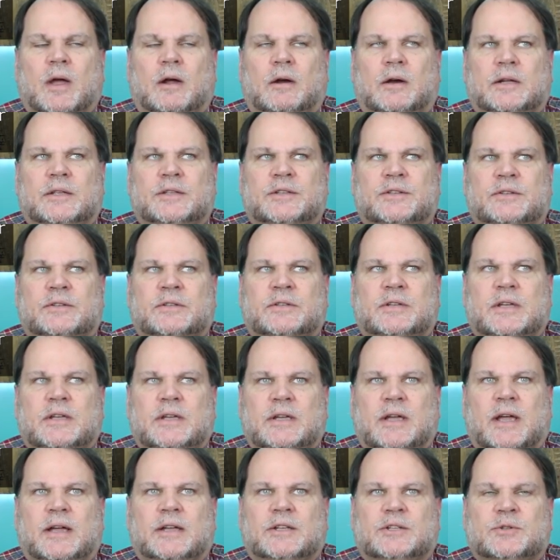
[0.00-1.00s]
All right,
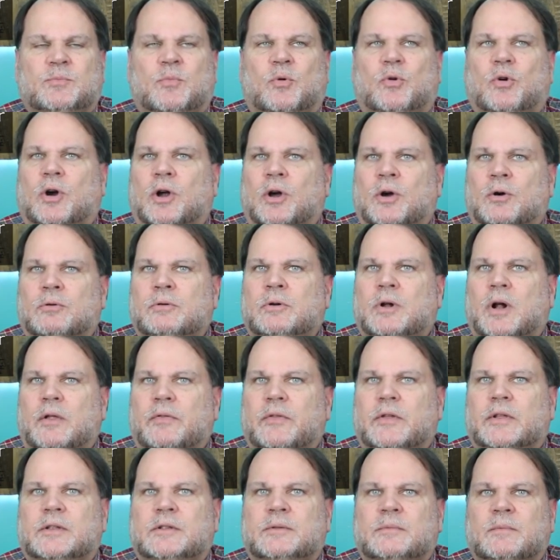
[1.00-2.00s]
C has more oak
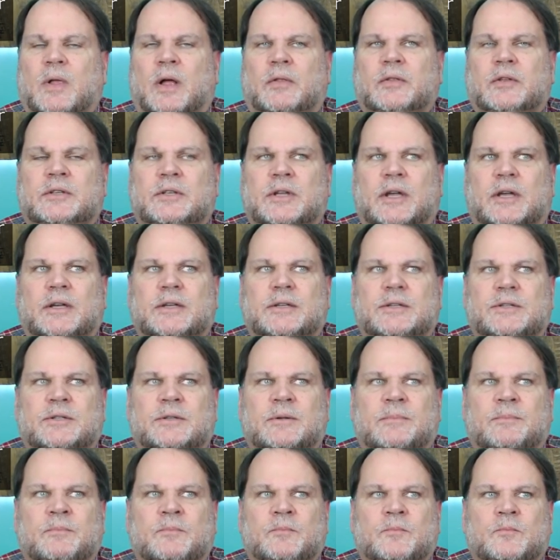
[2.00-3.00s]
on the
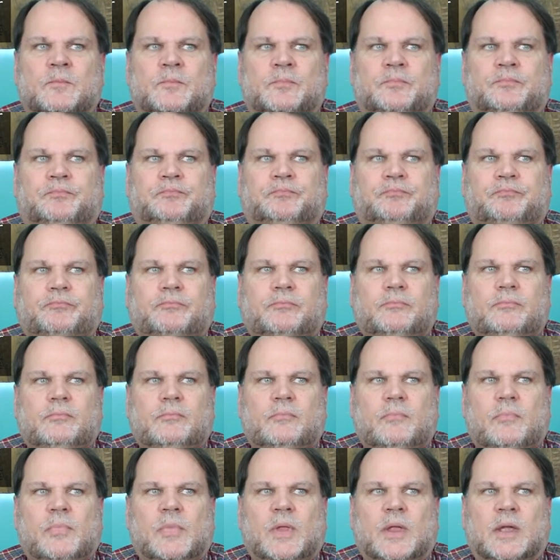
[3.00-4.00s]
taste.
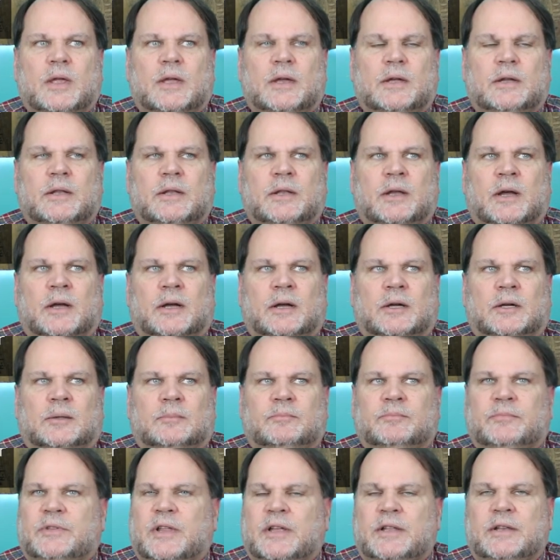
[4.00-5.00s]
It
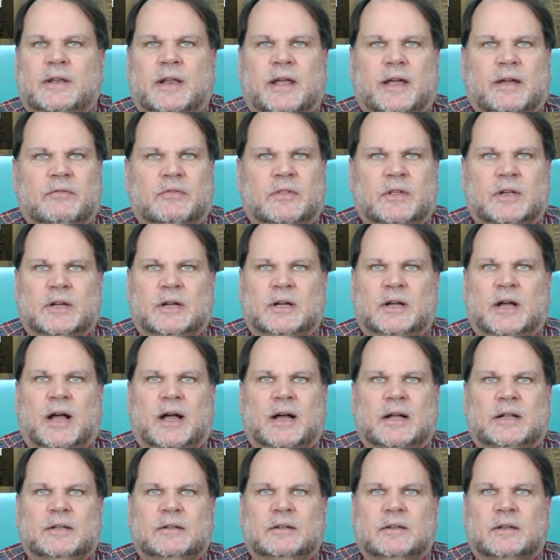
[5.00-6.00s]
didn't have the
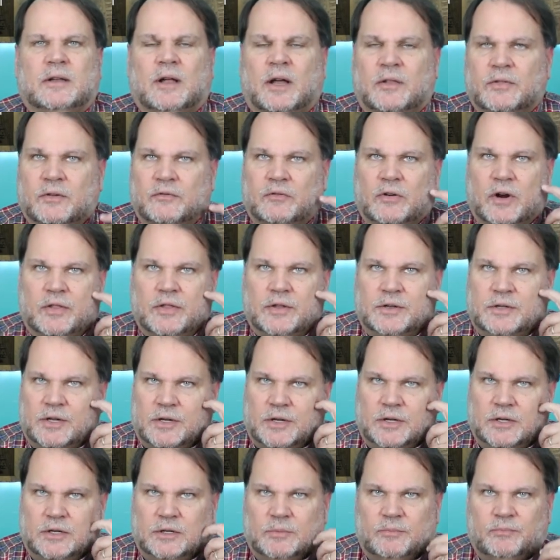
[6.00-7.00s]
hot on the front of the
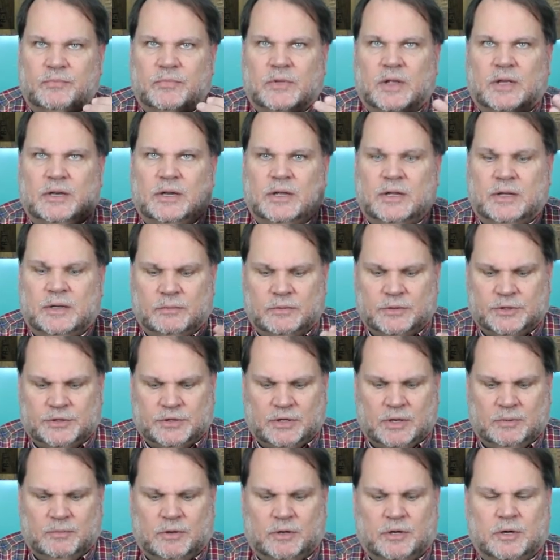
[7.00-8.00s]
tongue. It was
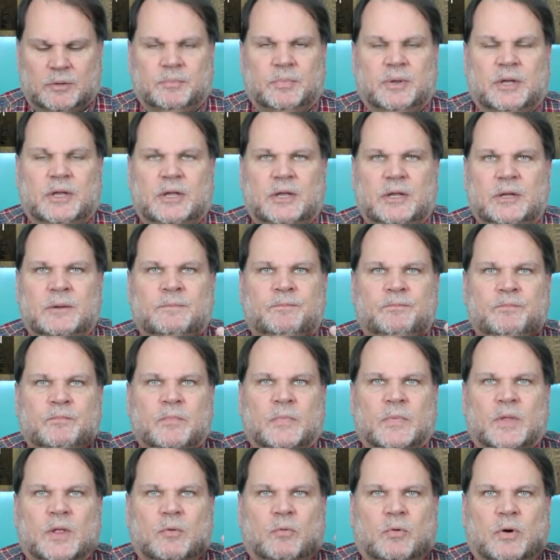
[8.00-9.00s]
similar to B,
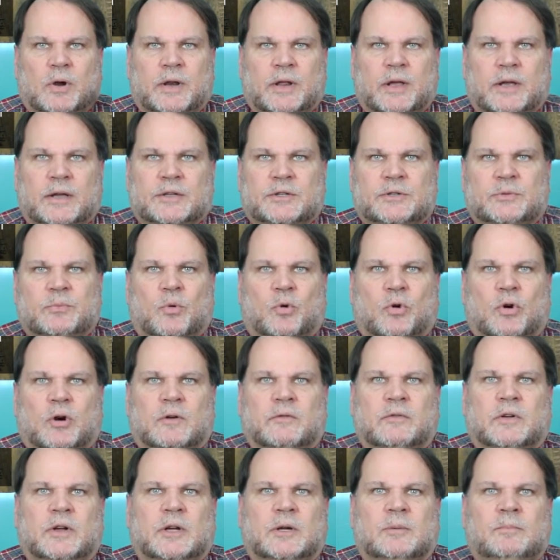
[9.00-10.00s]
where it has more
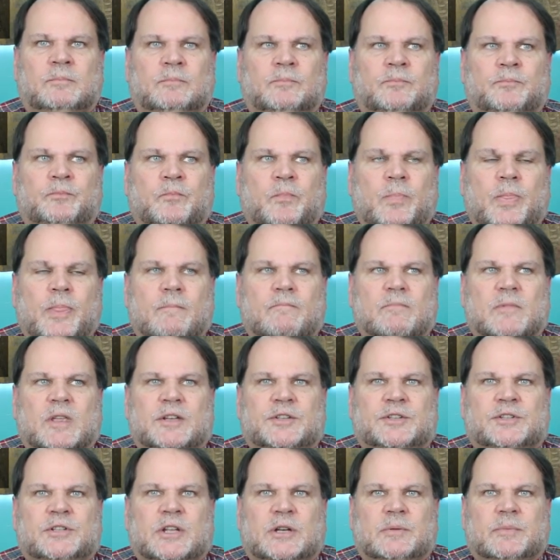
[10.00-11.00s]
of a
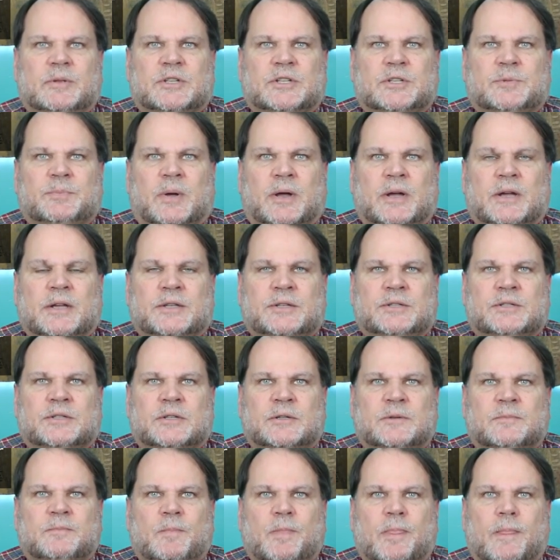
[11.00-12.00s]
cinnamon
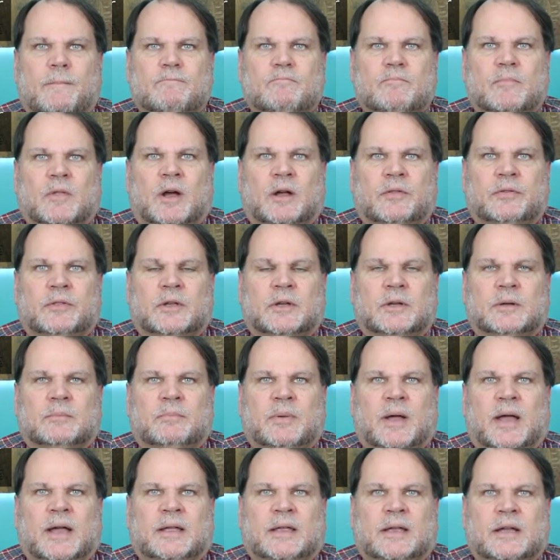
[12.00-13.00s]
spice on the
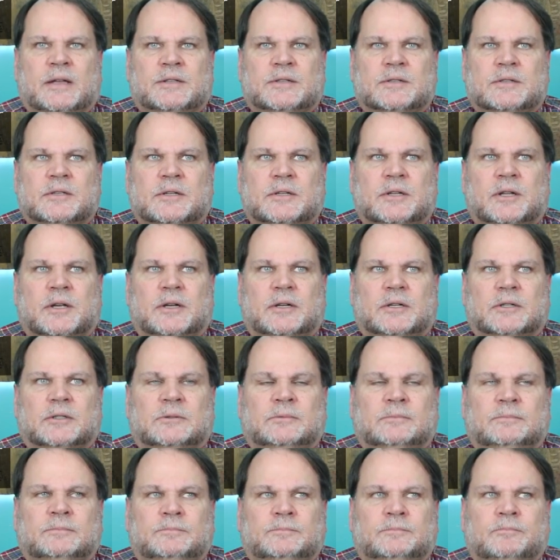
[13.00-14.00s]
back edge of the tongue.